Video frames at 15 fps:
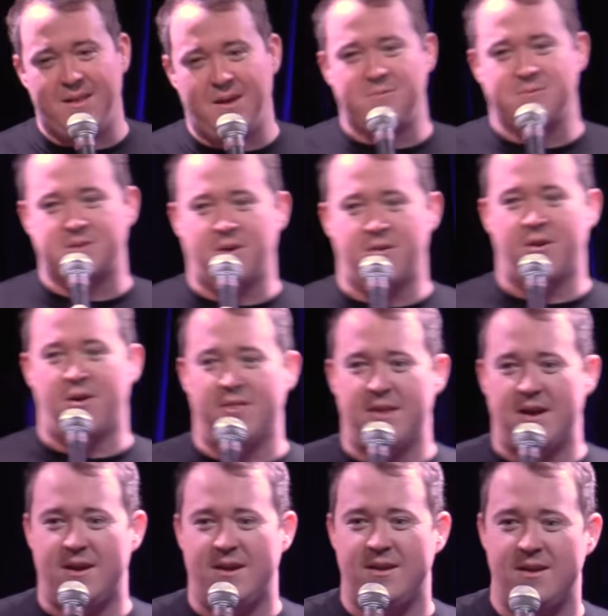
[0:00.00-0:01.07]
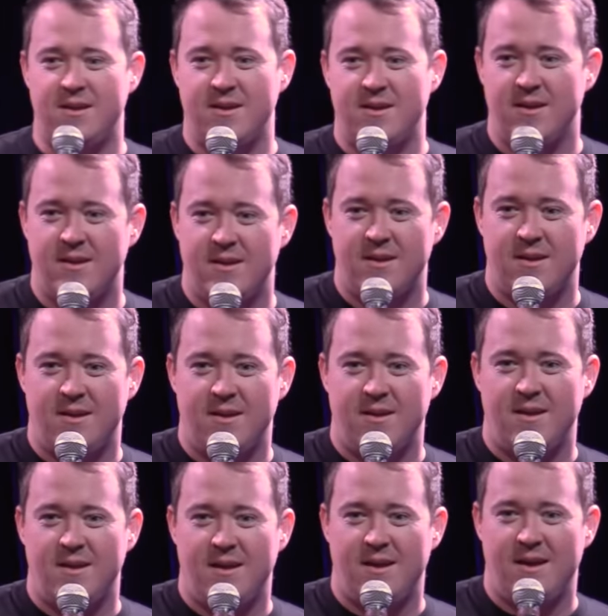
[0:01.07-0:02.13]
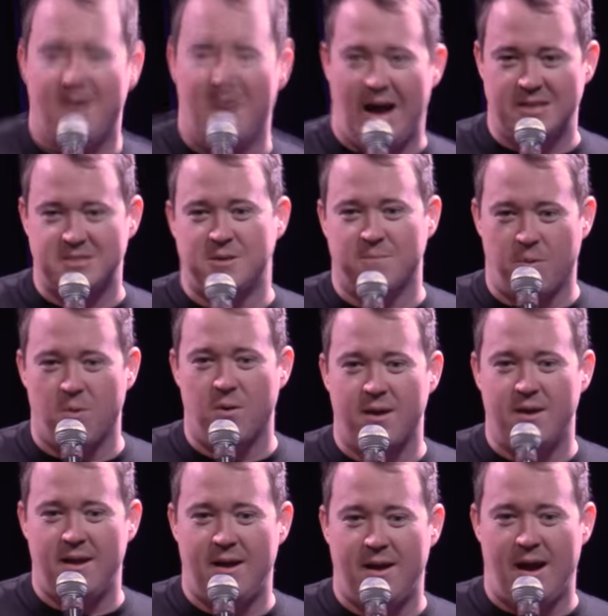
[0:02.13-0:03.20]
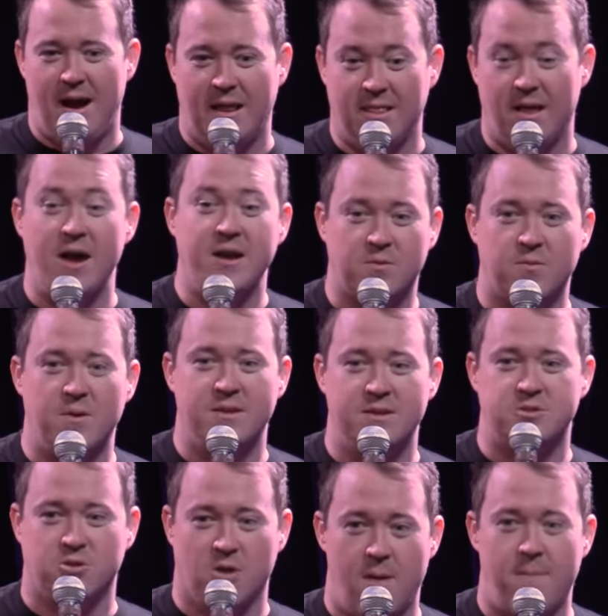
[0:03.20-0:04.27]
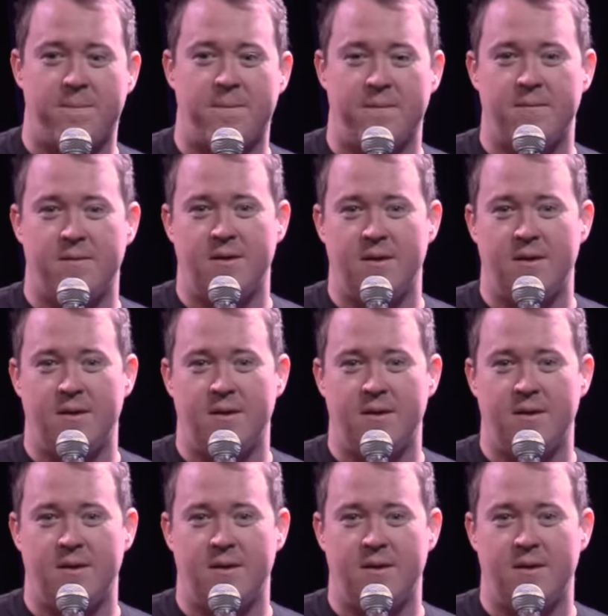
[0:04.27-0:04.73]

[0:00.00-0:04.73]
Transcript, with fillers: I like what's going on there. I support it. I liked when Trump